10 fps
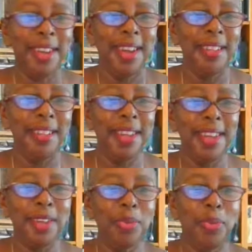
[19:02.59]
And
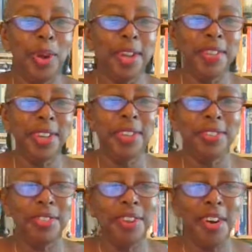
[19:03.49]
then watching the
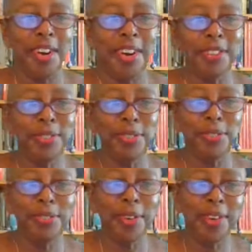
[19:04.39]
stars for
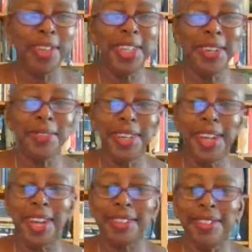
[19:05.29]
fall
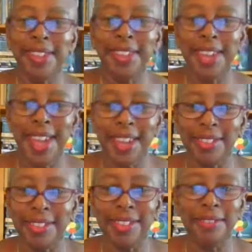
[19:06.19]
equinox.
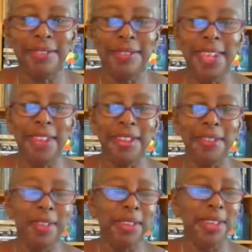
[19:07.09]
Yes, very,
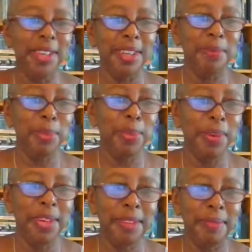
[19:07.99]
very
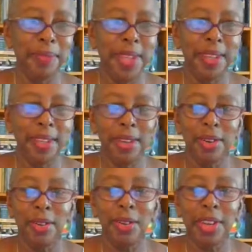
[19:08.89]
important.
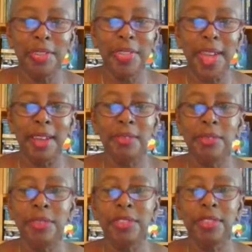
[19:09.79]
All of that
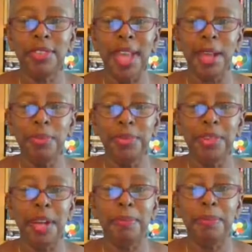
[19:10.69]
just helps
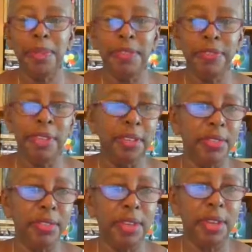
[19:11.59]
to uplift
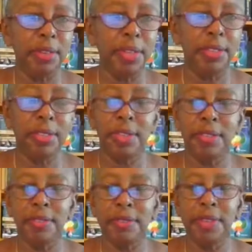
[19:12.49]
us.
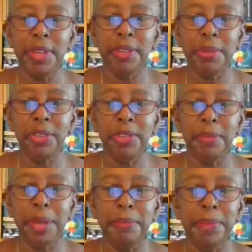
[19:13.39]
It's very much
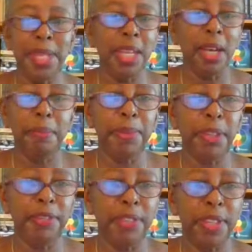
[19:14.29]
about being
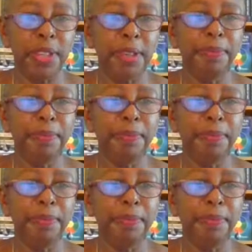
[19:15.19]
uplifted.